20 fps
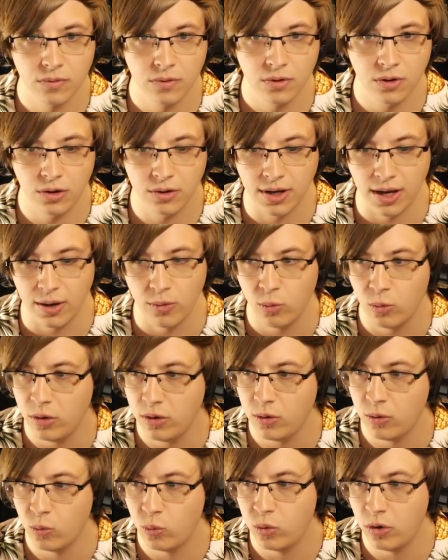Okay.
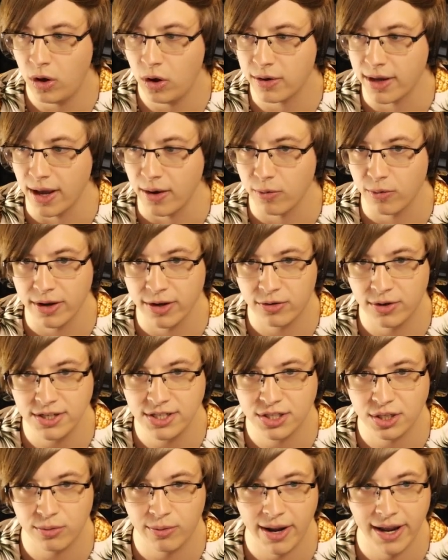Well, well. Okay. Increase
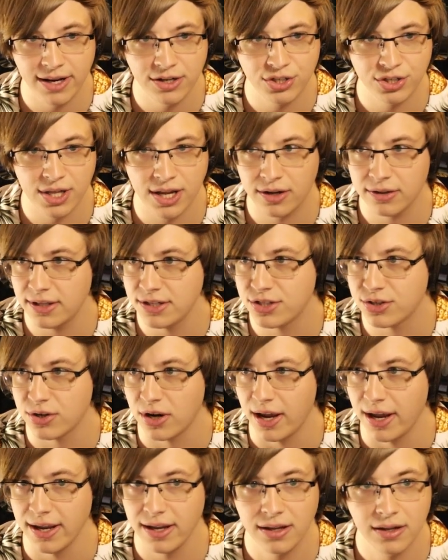the range there. Let's
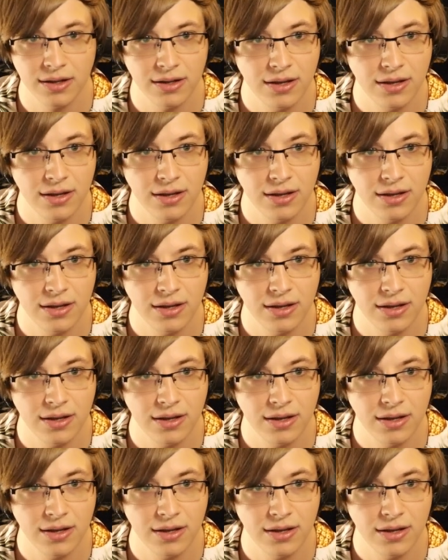try.